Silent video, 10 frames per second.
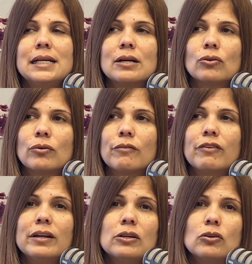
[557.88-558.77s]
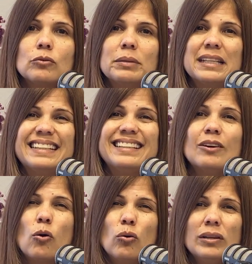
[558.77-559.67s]
chloramphenicol be the
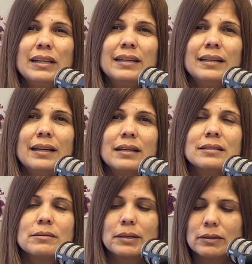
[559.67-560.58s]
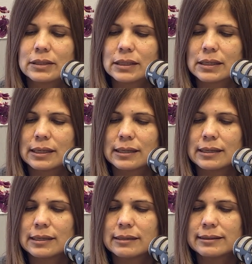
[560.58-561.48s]
only antibiotic
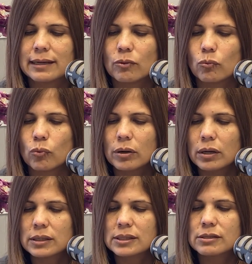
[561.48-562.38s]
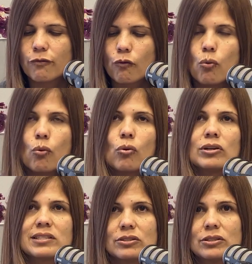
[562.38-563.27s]
that works for
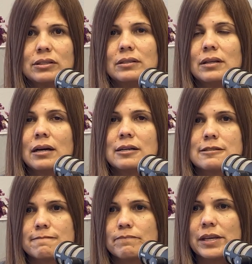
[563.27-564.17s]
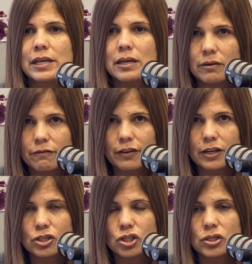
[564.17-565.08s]
certain ear
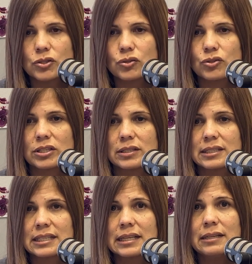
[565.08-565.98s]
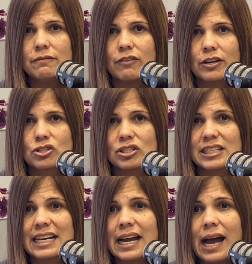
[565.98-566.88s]
infections or some skin infections
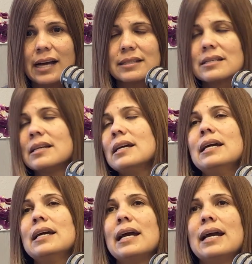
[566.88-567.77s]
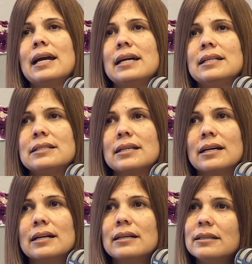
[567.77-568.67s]
in cats, and
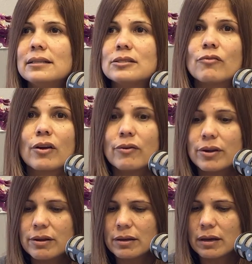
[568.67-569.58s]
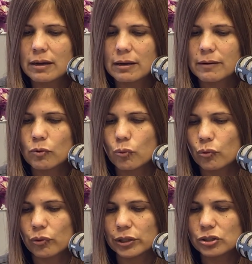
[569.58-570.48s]
it's very
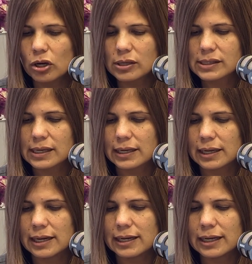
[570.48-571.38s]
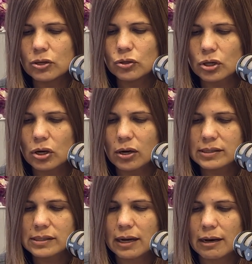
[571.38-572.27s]
or in dogs, and it could
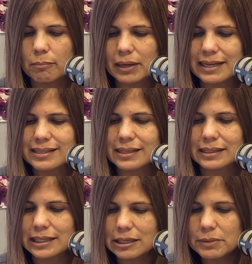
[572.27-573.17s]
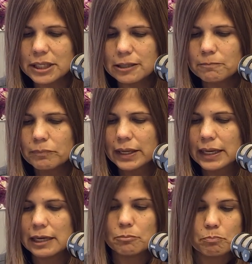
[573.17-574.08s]
cause plastic anemia
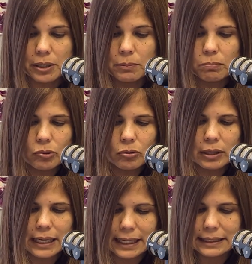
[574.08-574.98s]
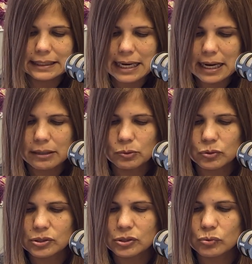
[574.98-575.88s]
in people and in
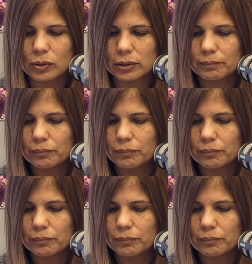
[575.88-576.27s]
animals as well.